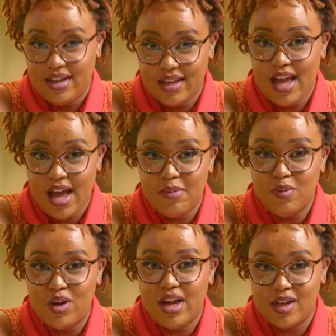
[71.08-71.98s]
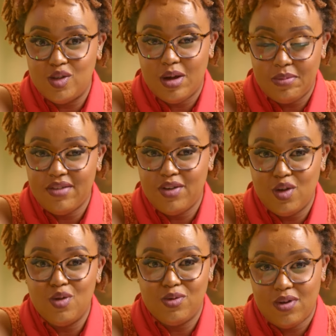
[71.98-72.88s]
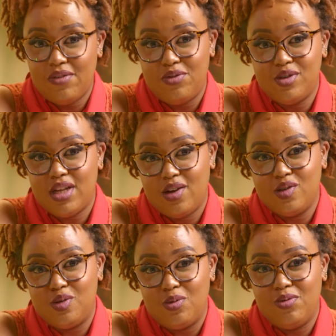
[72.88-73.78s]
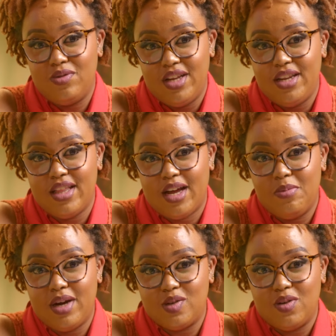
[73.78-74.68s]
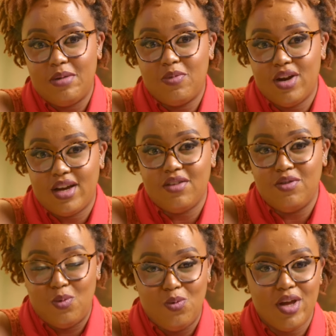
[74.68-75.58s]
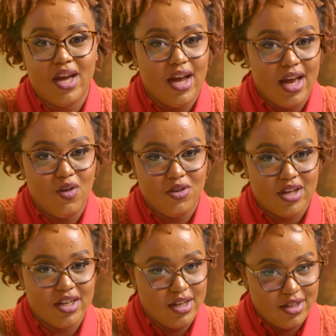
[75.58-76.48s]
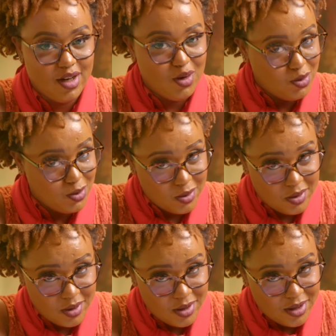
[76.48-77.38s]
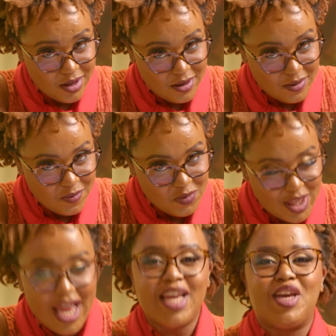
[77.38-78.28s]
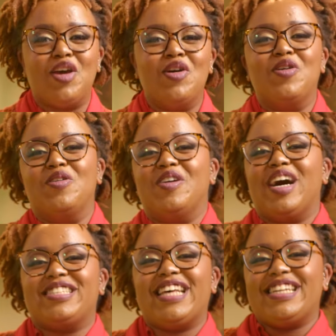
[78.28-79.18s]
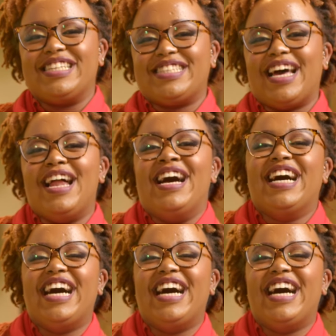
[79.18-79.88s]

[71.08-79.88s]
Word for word: Yeah, I'm looking at you. I'm giving you a few seconds to nini that button. I'm going to give you weird eye contact until you do. Thank you. Asante sana.